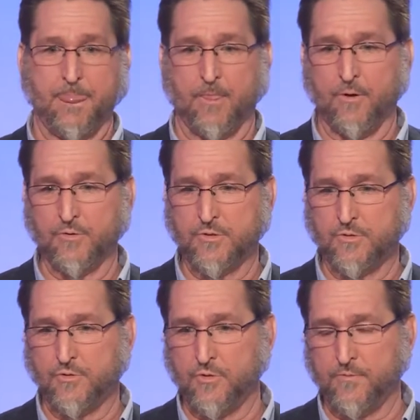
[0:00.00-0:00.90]
those
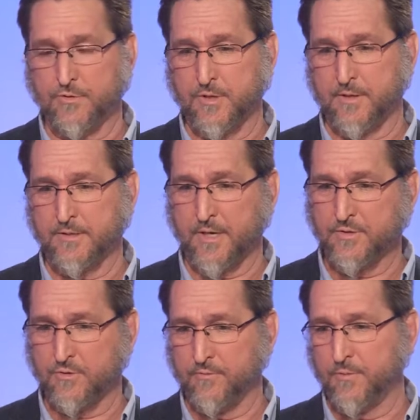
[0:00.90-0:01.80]
two facilities I
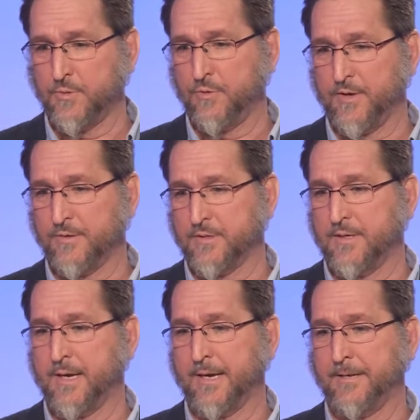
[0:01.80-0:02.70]
served from
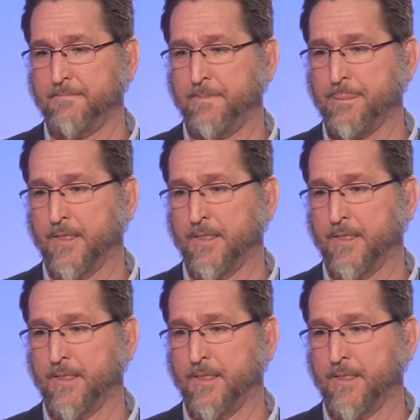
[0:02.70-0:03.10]
2009